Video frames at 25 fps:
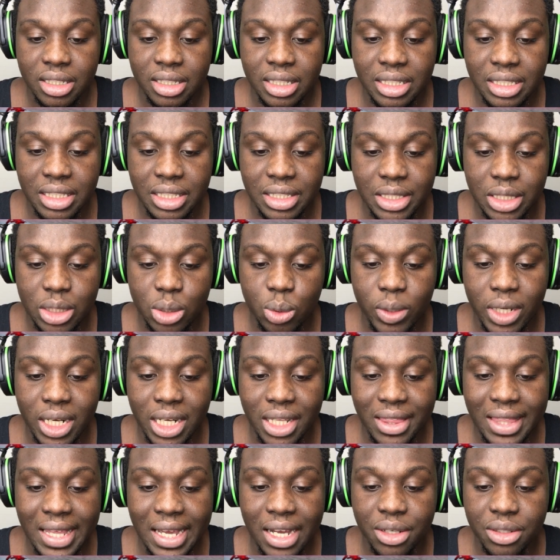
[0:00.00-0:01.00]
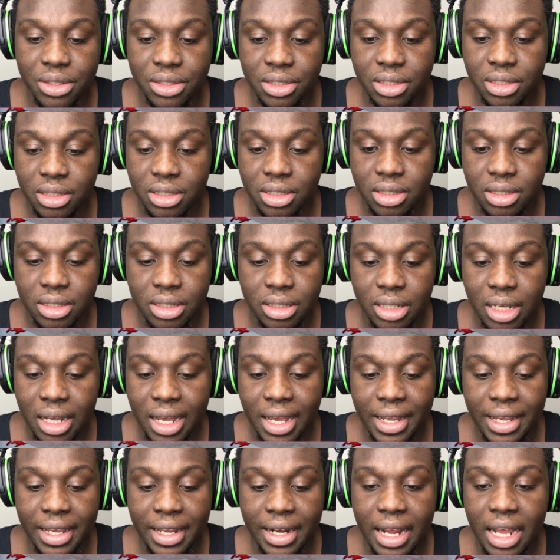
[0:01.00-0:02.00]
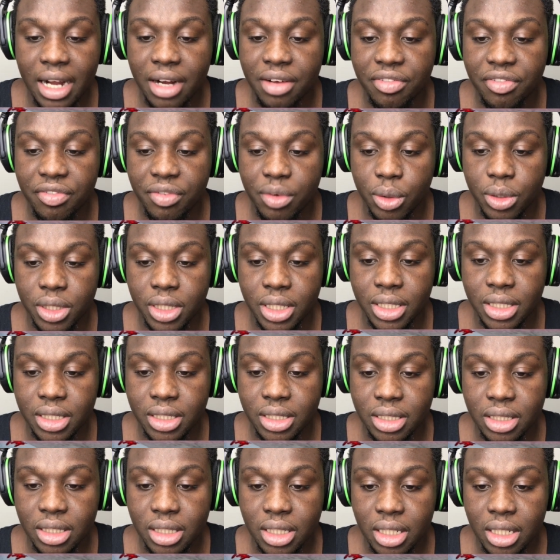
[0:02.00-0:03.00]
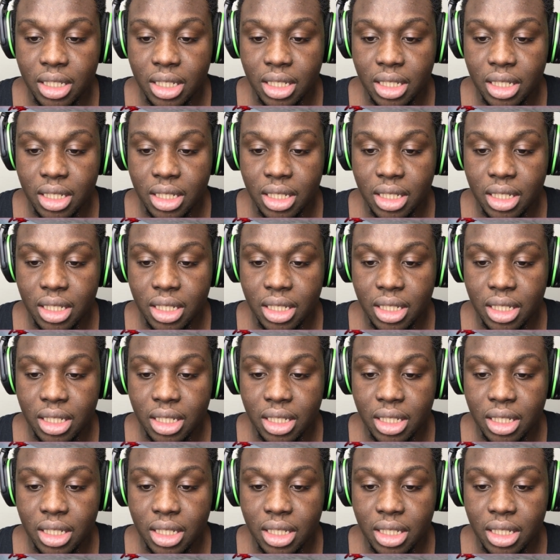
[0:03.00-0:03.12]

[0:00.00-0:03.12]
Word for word: This is 20,000. I cannot afford this.